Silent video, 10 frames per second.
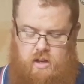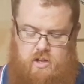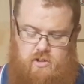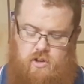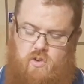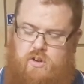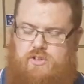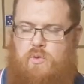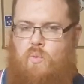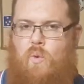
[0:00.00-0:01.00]
So
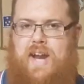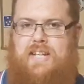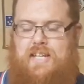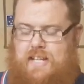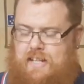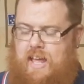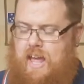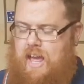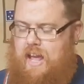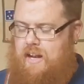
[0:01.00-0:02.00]
nice and weighty in the
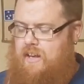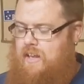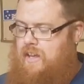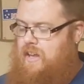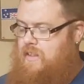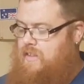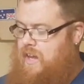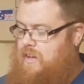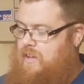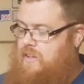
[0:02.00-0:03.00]
hand.
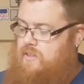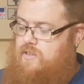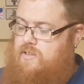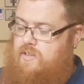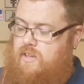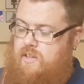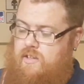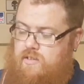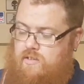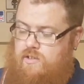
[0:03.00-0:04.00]
That is
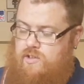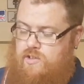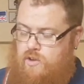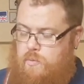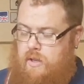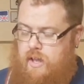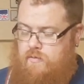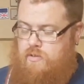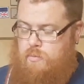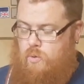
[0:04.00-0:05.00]
super
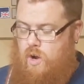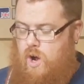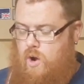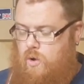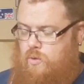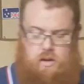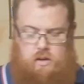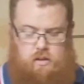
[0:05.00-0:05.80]
comfortable to hold.